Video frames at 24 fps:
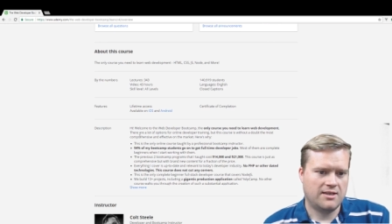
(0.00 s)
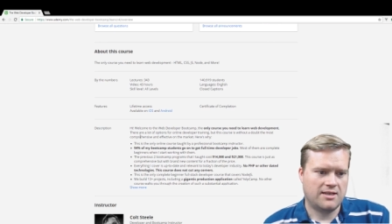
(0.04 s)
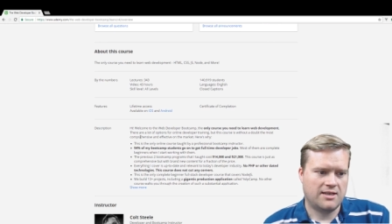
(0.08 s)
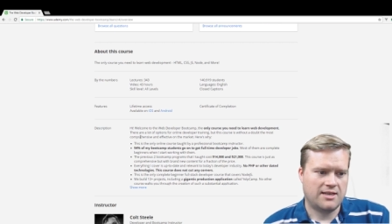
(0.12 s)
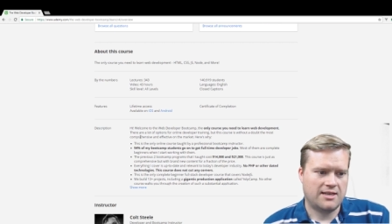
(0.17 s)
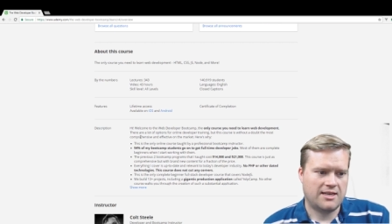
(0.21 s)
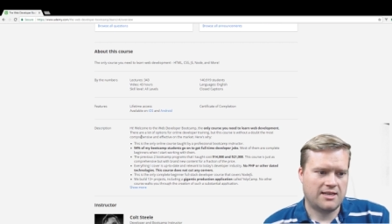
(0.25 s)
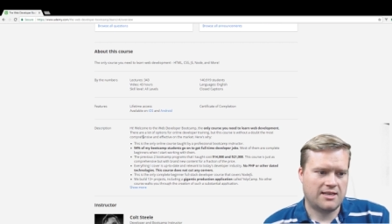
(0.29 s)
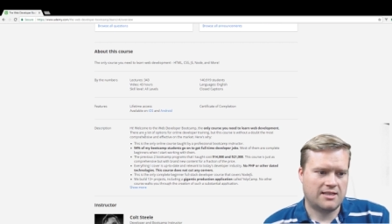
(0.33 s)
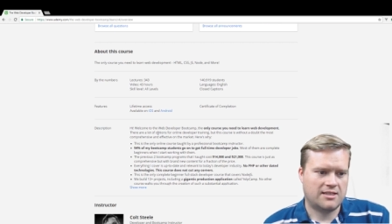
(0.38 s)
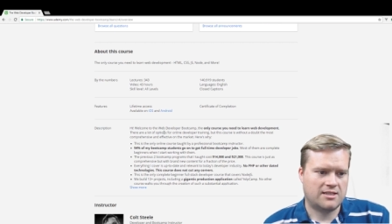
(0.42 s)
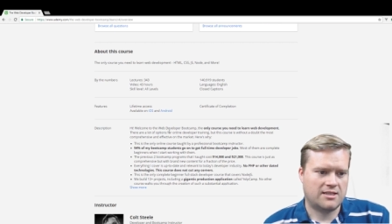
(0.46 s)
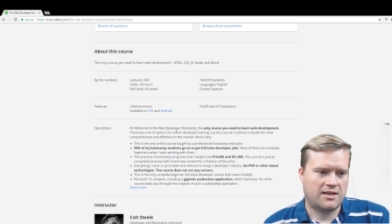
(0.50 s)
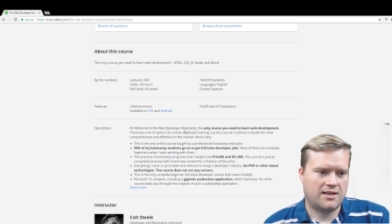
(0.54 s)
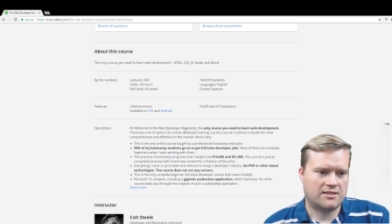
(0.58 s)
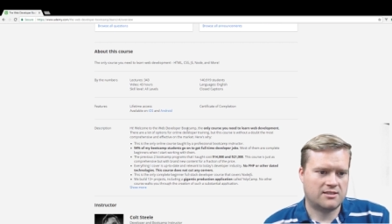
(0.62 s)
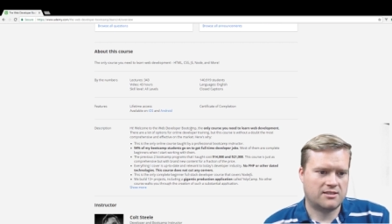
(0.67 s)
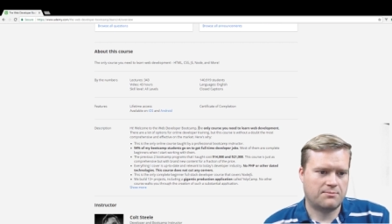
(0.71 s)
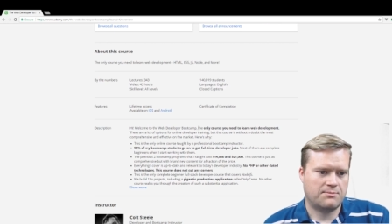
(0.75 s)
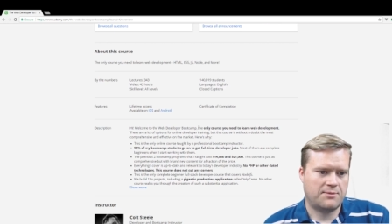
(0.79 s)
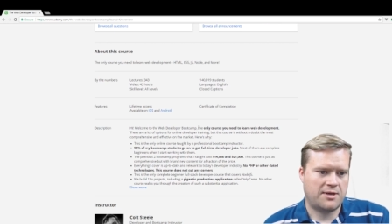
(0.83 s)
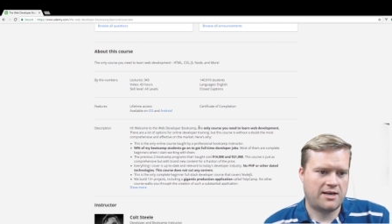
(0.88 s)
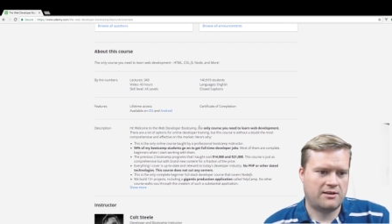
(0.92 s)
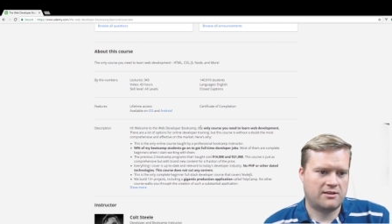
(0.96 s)
he talks
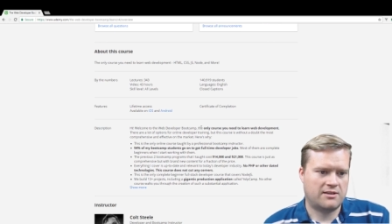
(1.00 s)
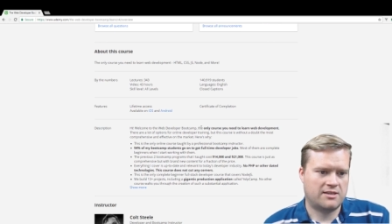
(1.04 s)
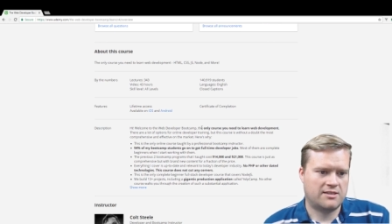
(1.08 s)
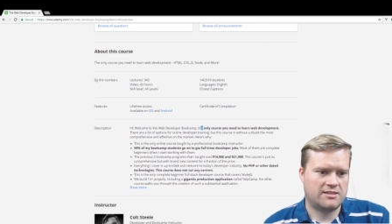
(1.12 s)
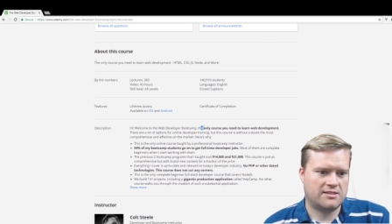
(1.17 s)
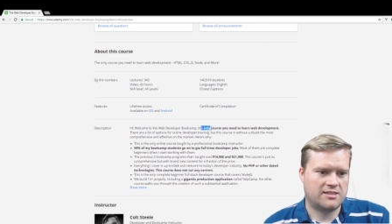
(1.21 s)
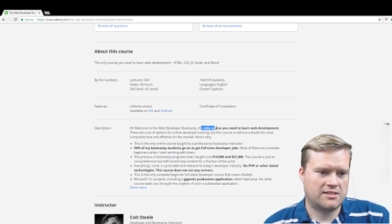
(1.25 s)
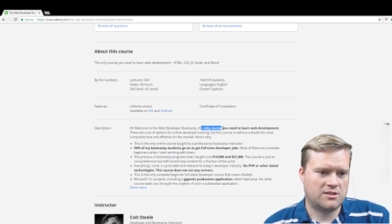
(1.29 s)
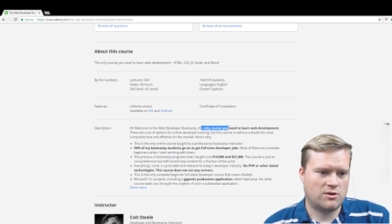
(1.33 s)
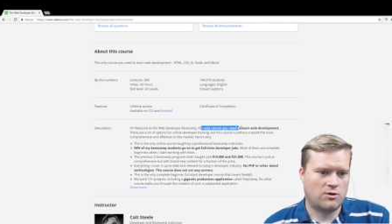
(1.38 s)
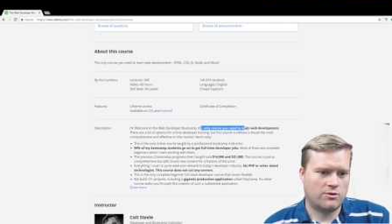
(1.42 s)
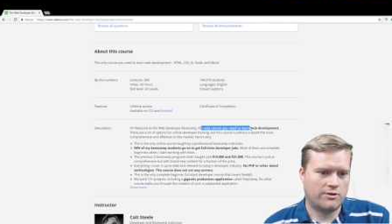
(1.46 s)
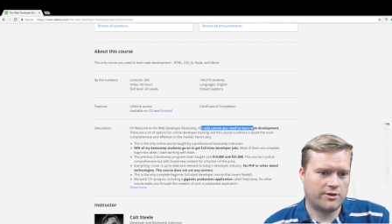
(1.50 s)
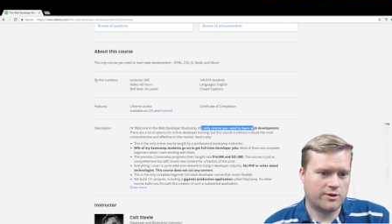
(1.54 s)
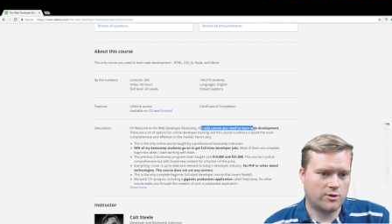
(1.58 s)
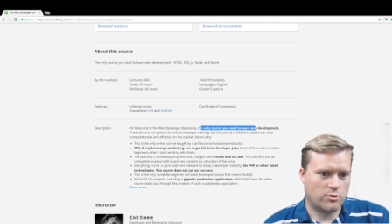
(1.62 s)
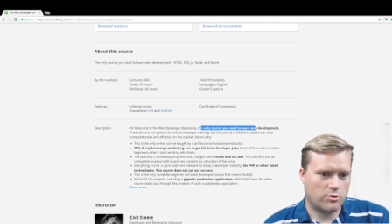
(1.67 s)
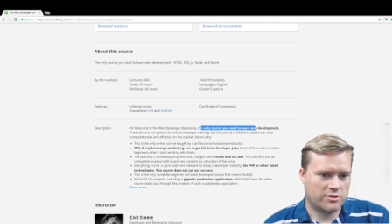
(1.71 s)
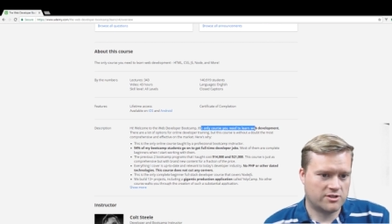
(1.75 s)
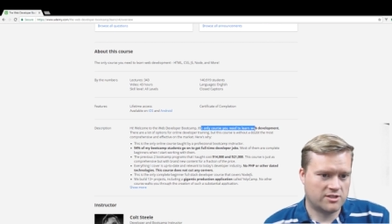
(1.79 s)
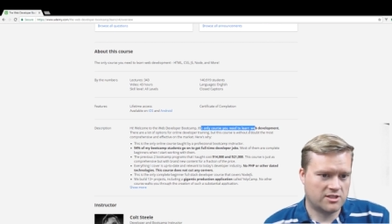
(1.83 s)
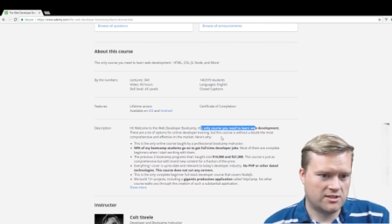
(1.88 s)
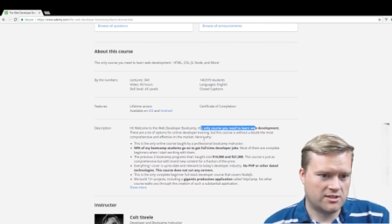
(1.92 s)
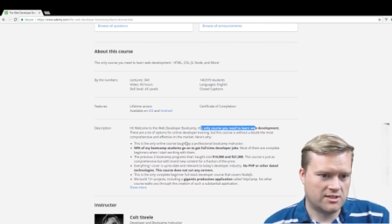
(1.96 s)
about this is the only
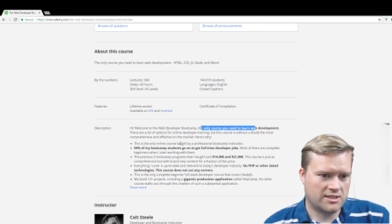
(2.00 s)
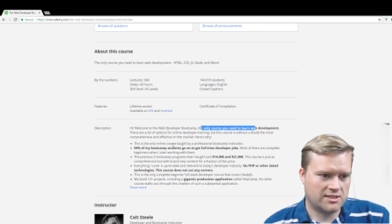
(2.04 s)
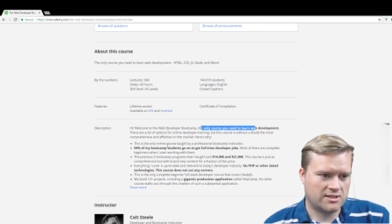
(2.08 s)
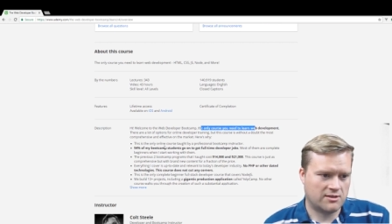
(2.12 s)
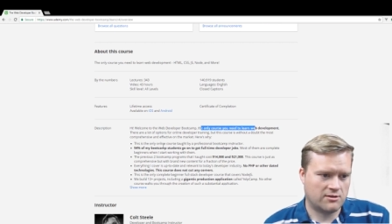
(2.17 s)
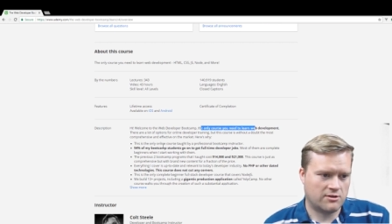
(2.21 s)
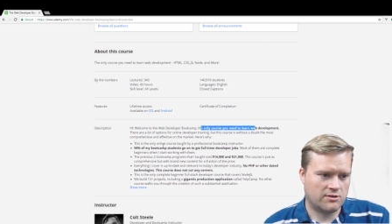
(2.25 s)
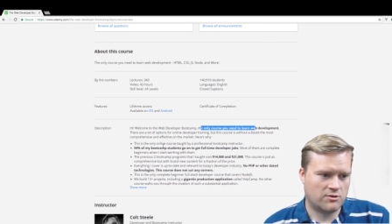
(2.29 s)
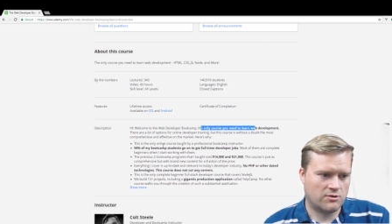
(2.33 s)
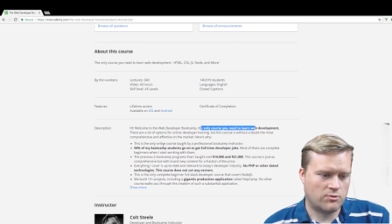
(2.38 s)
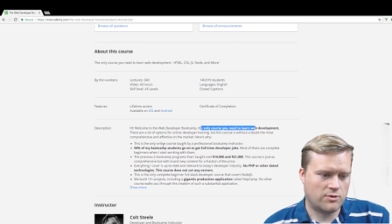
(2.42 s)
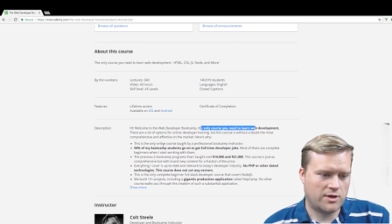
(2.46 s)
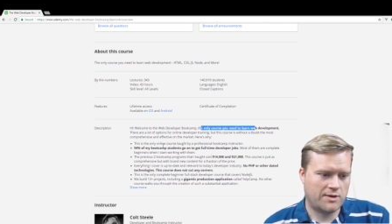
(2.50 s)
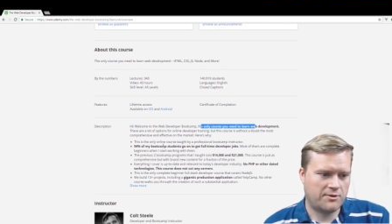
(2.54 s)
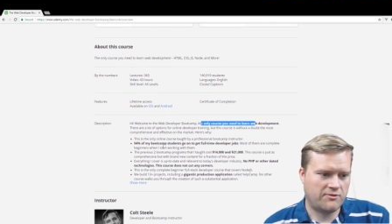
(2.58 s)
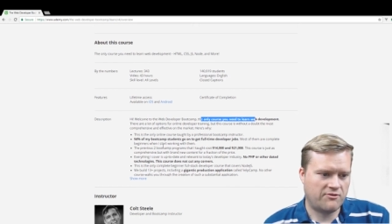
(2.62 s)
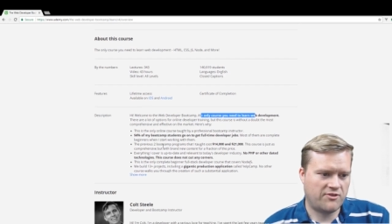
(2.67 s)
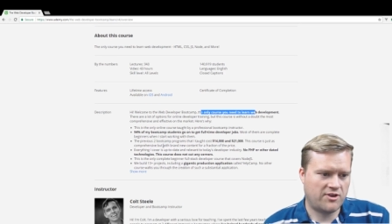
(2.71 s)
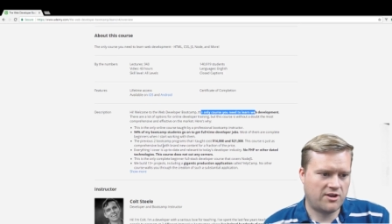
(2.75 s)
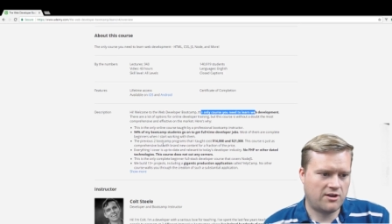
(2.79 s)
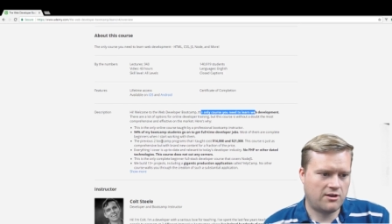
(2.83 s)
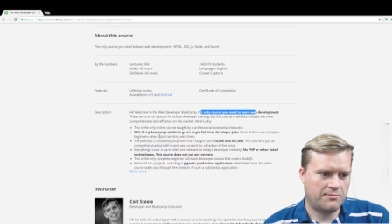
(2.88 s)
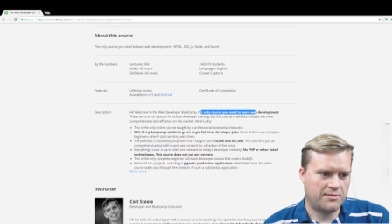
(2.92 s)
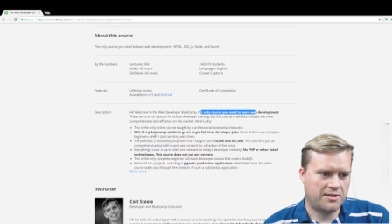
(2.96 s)
course you need to learn web
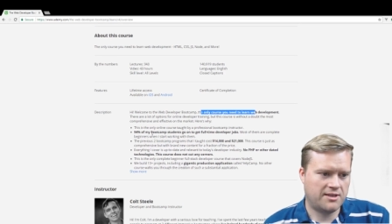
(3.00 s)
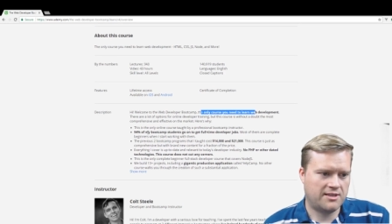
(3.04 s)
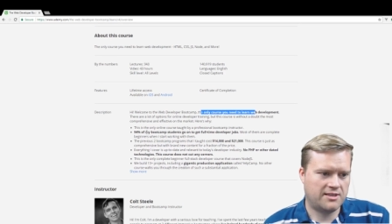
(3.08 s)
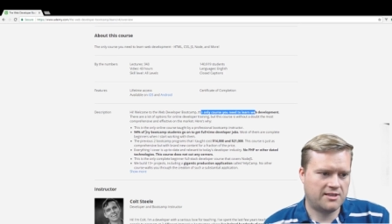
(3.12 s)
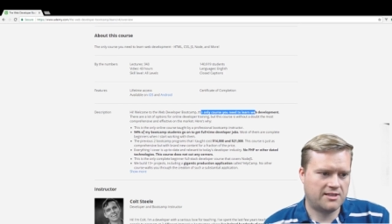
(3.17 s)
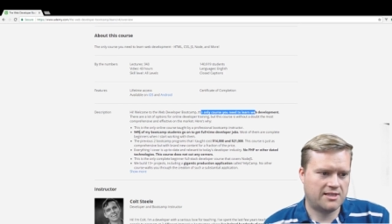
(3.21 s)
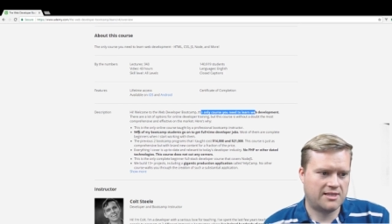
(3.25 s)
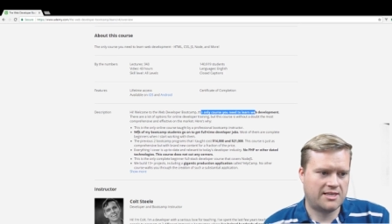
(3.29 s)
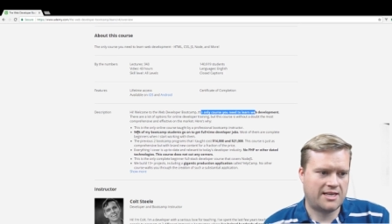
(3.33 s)
development,